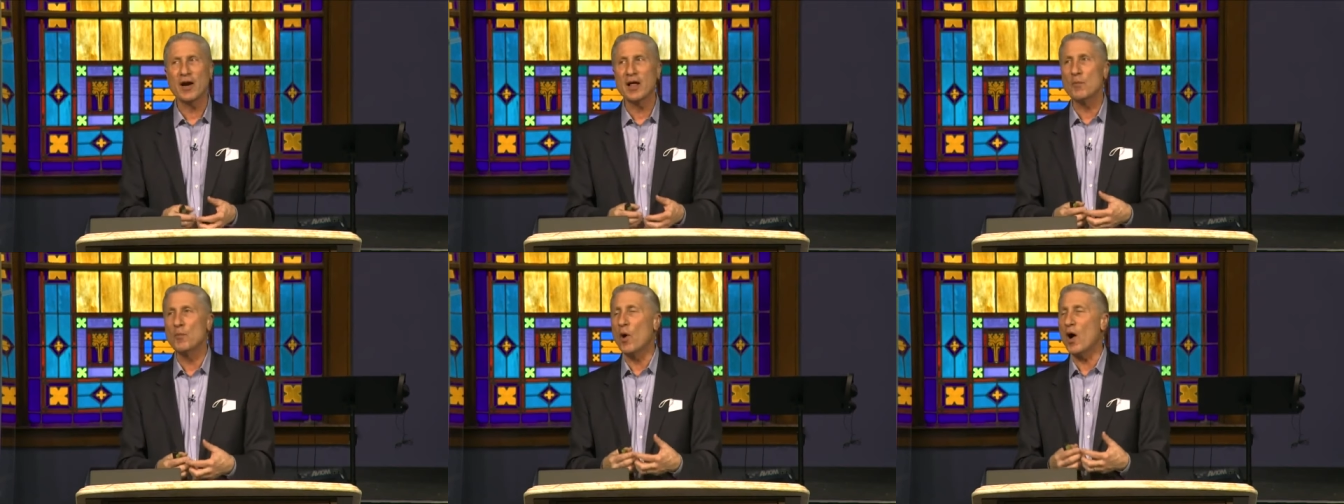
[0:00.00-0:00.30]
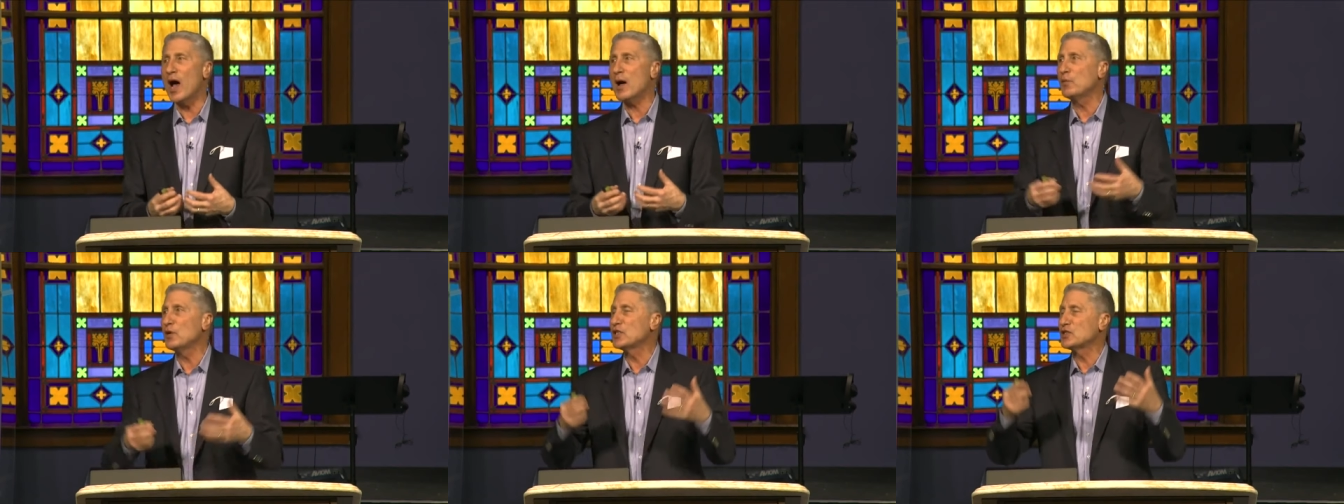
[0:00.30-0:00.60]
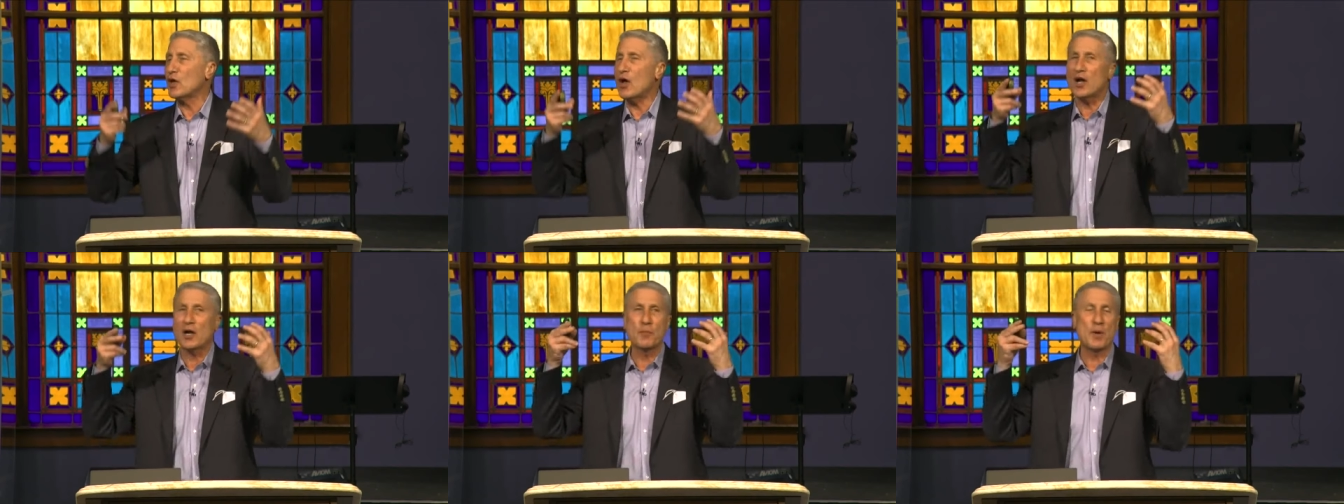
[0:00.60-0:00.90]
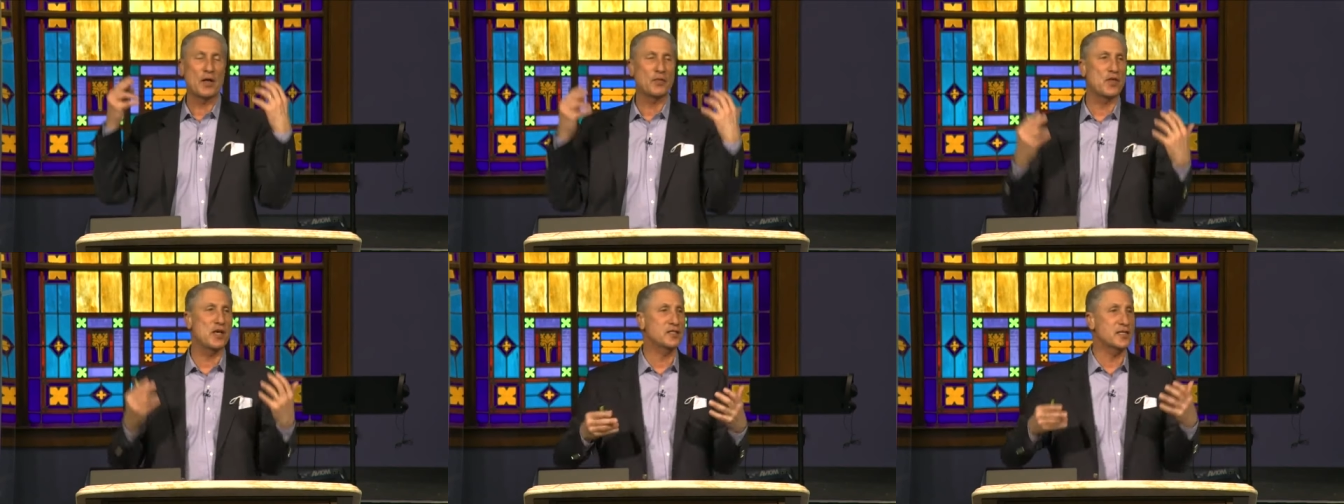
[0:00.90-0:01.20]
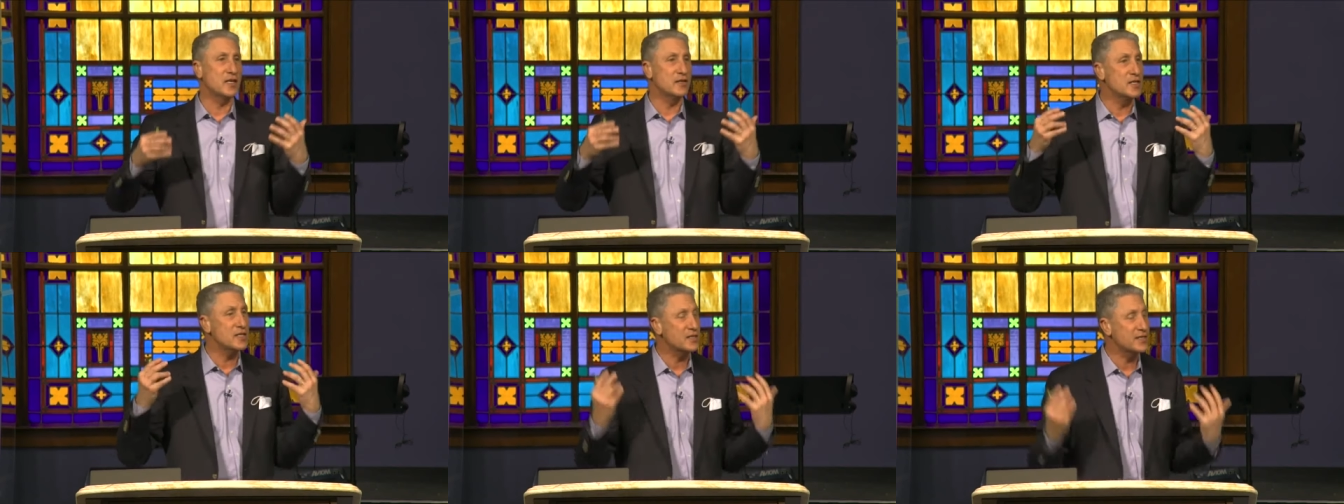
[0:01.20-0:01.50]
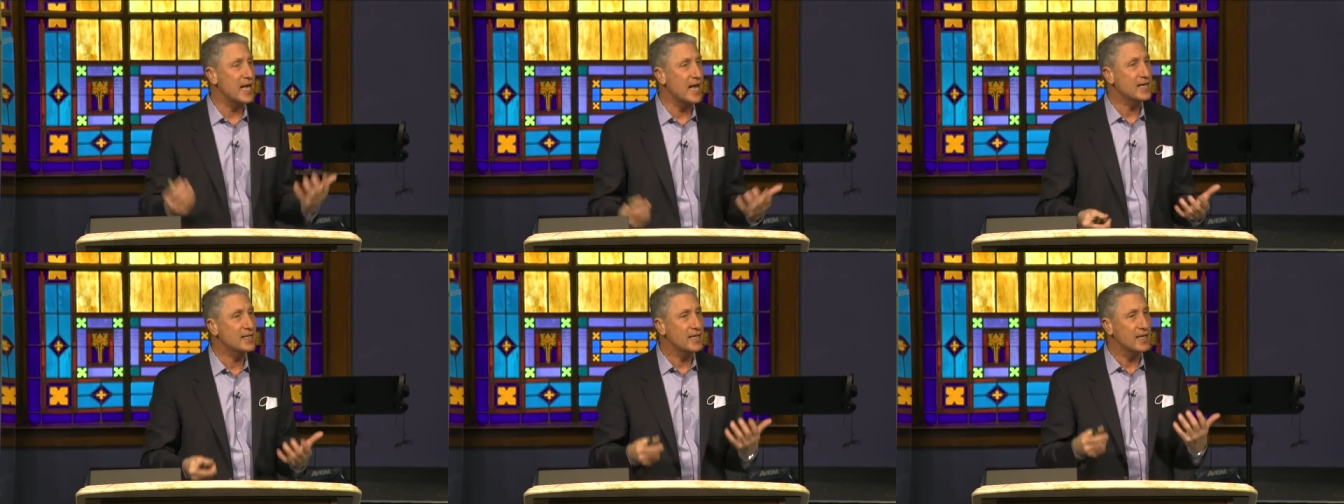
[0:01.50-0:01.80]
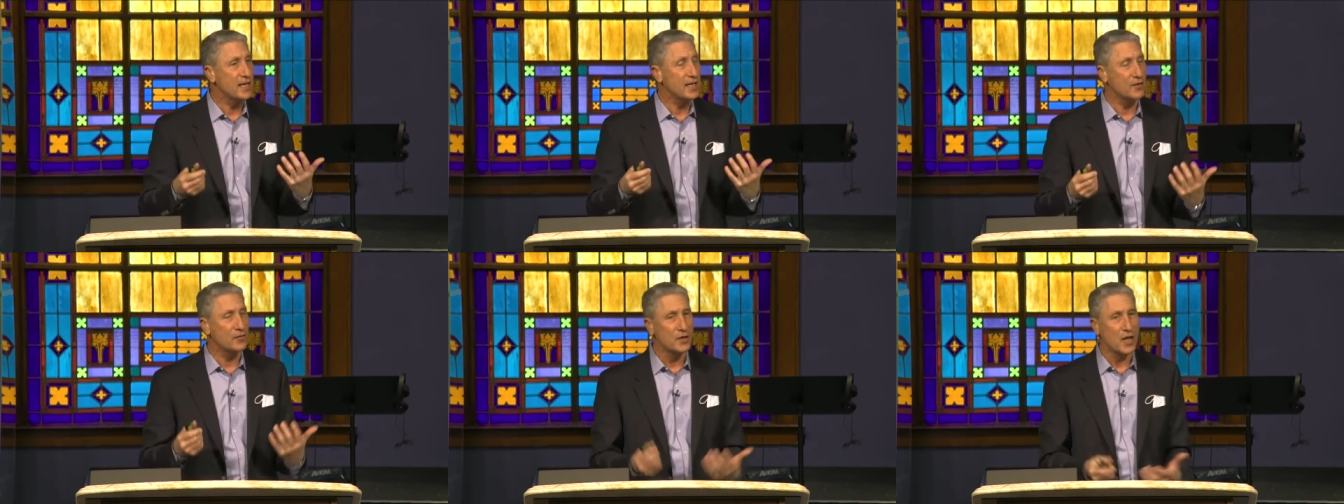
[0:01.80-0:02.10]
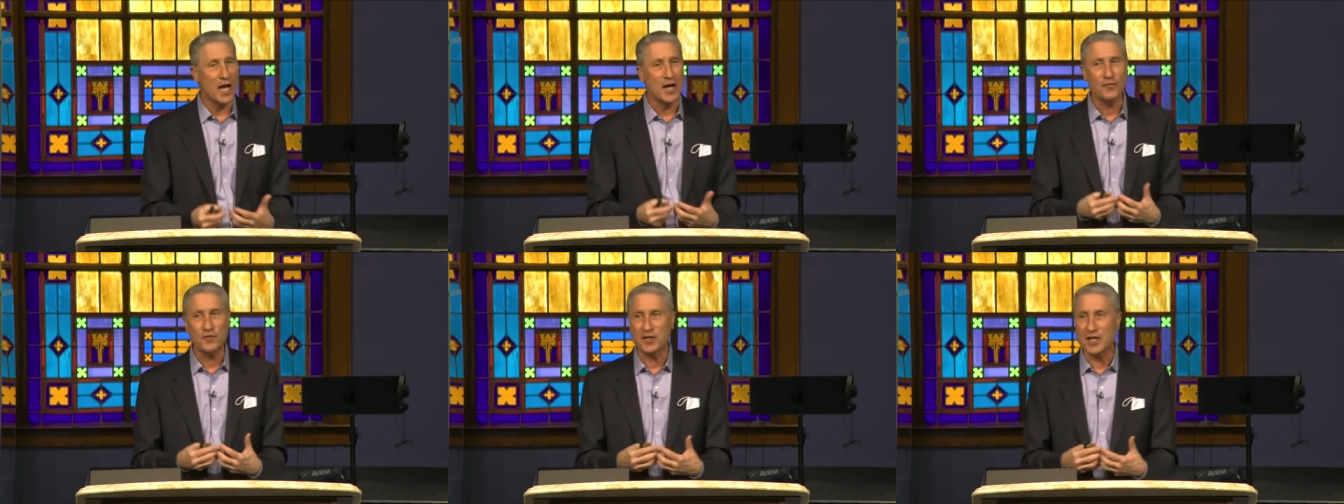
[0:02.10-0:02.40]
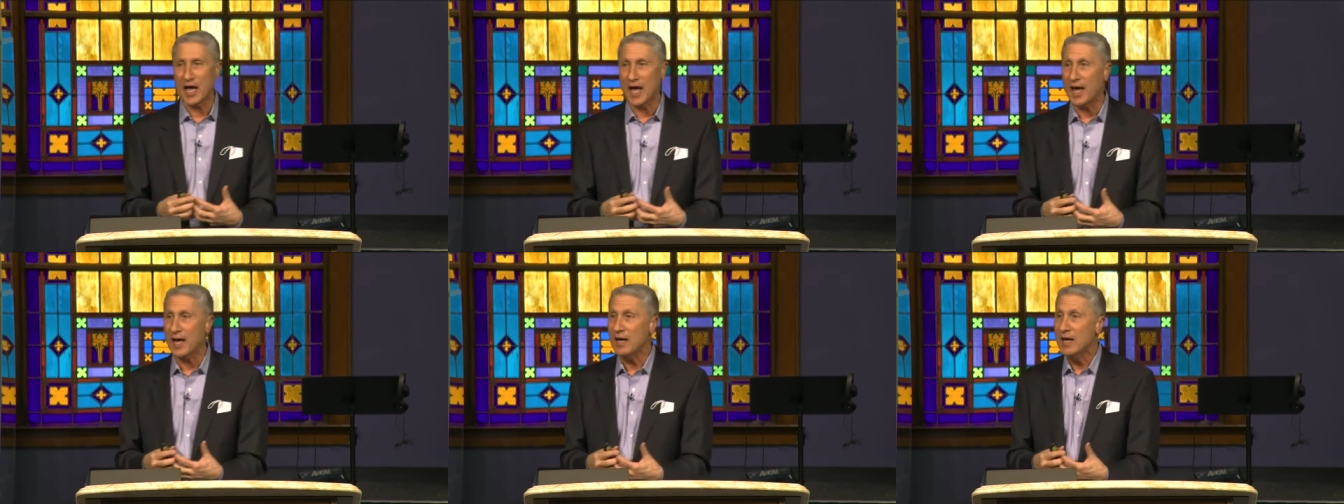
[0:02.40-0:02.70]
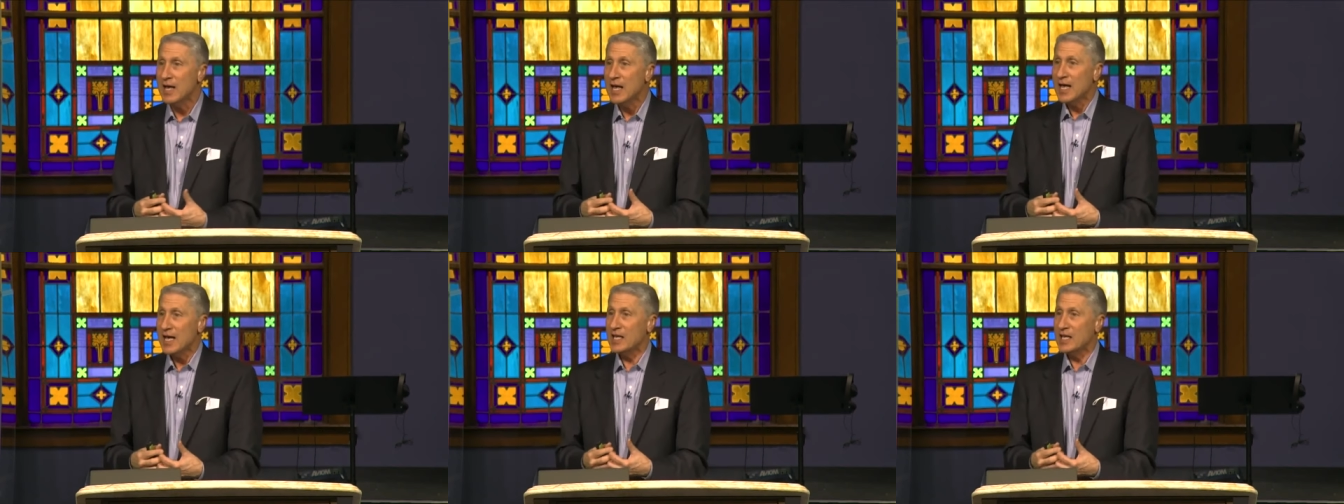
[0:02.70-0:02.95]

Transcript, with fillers: And why we talk about this on the Sanctity of Life Day